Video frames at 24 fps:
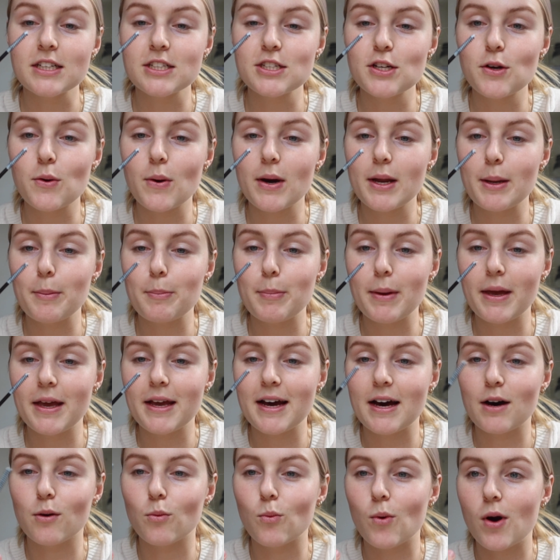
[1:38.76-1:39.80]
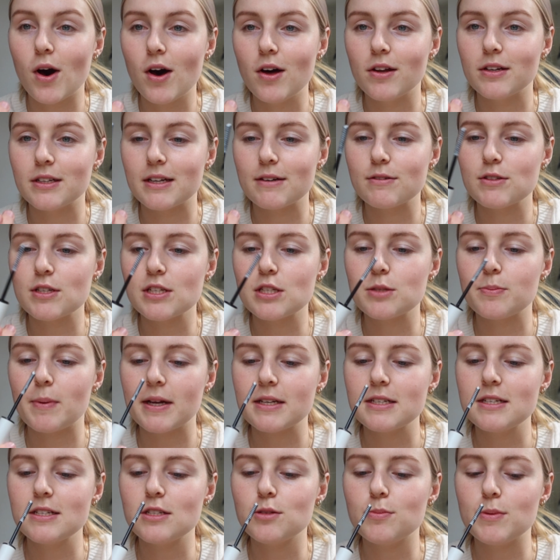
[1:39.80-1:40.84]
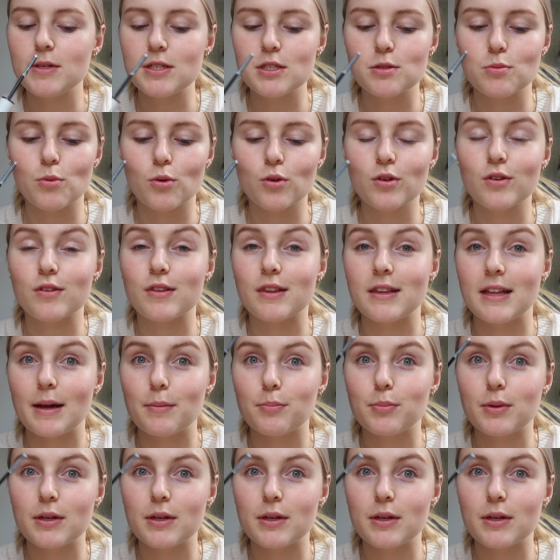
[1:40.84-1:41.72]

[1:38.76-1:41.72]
actually quite a big old wand. I was expecting it to be smaller than that,